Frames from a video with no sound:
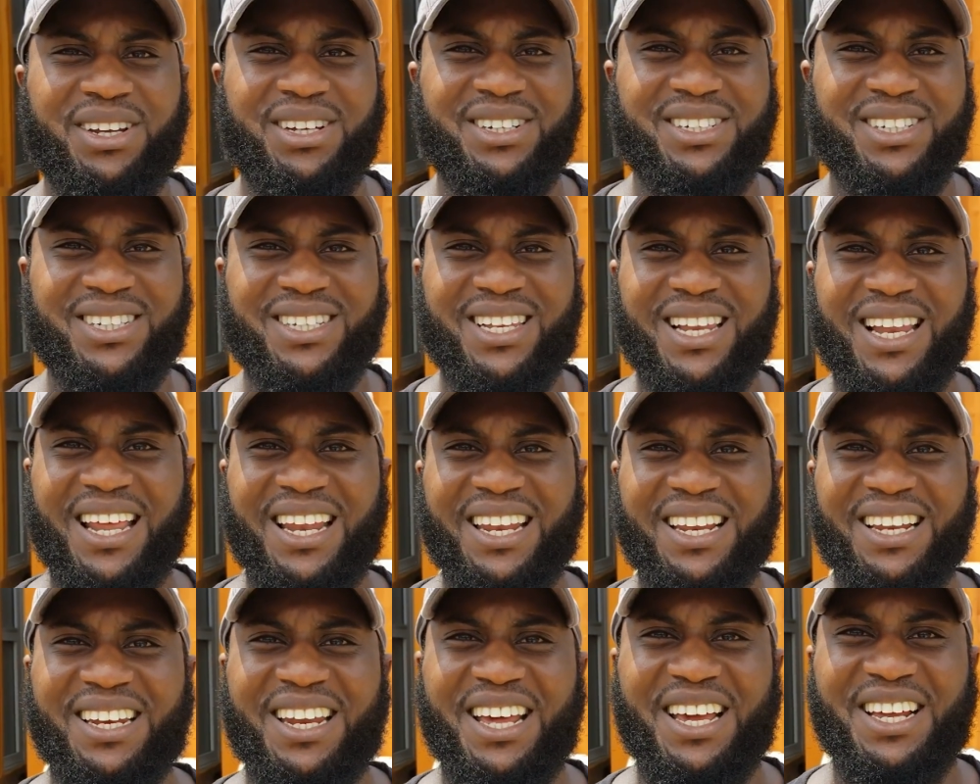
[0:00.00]
you're just
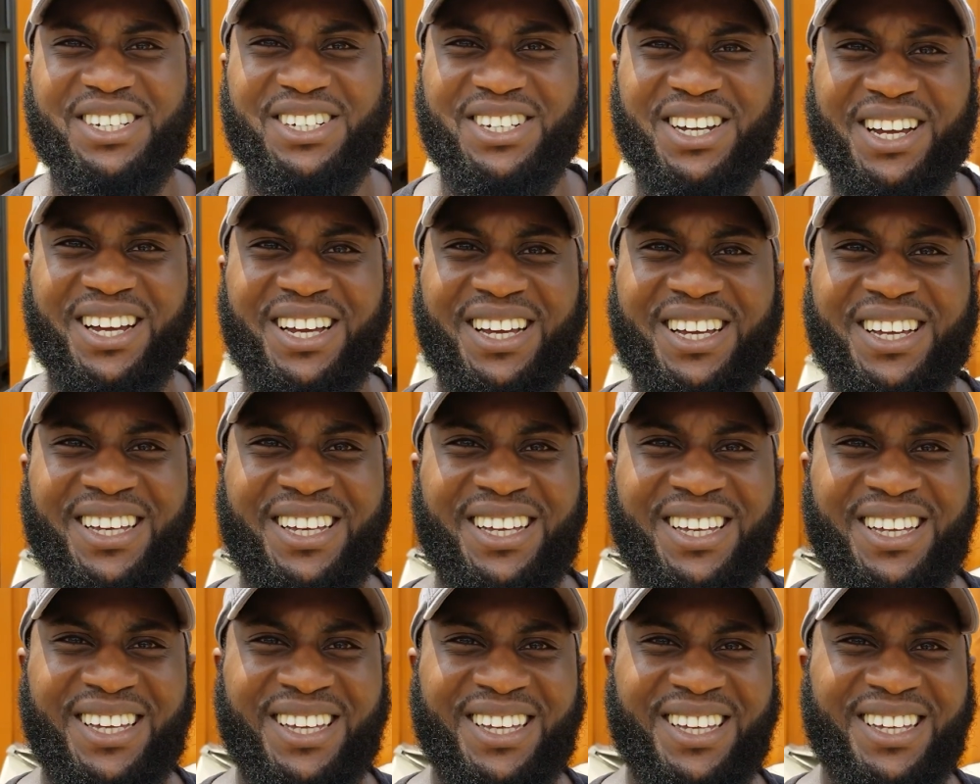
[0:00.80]
letting nature
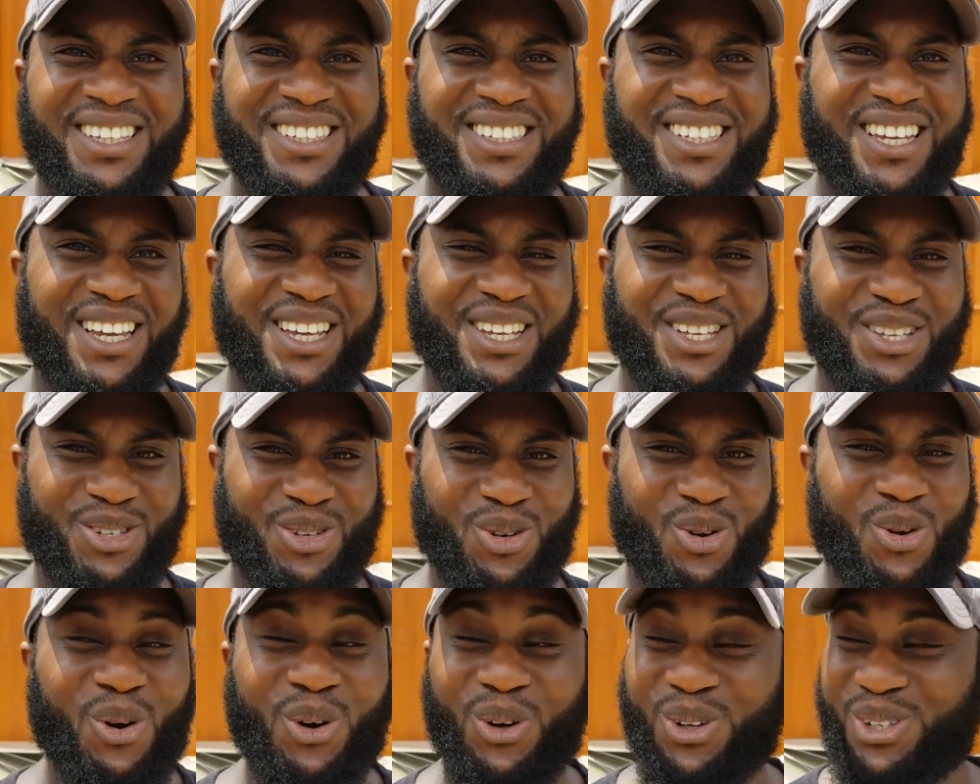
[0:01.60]
take its
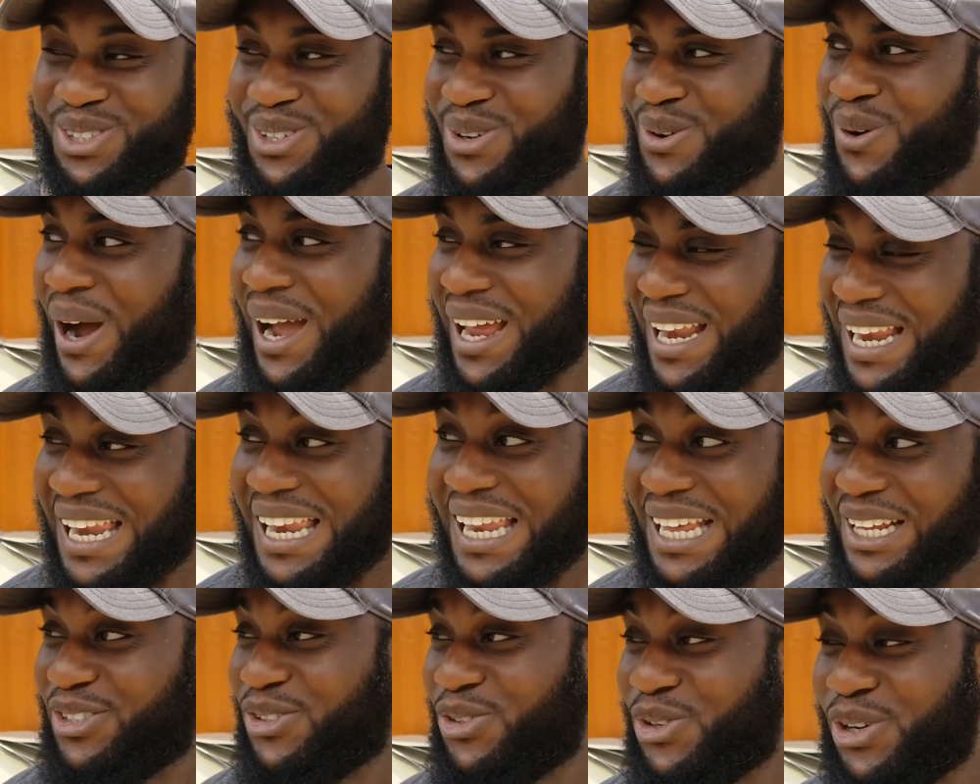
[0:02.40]
course, quite
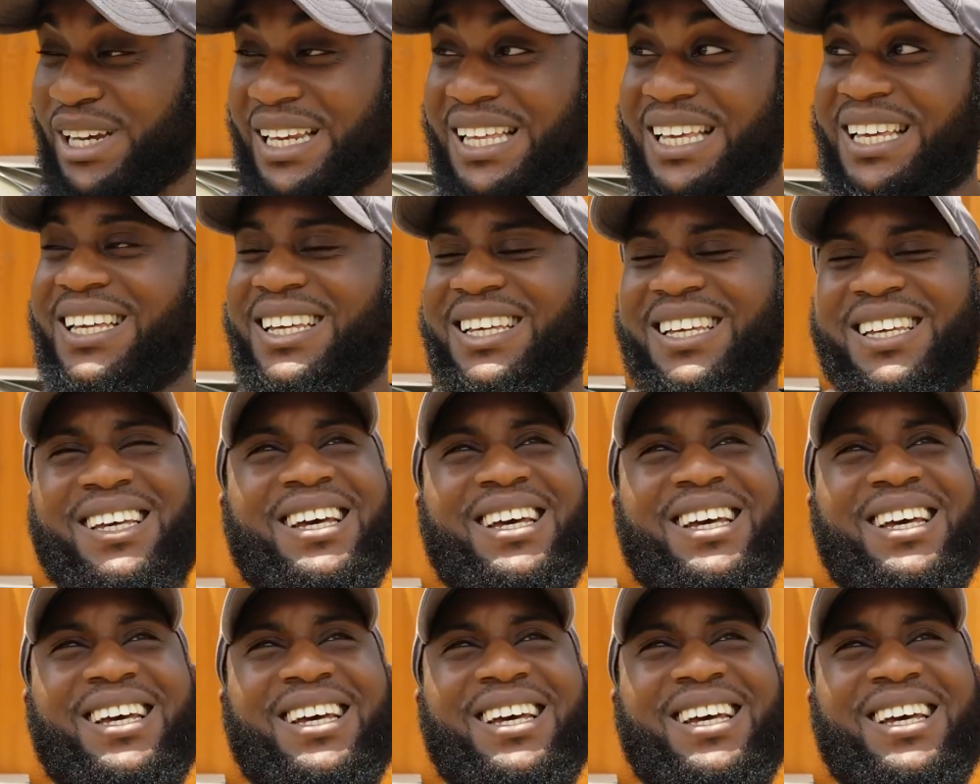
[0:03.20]
literally.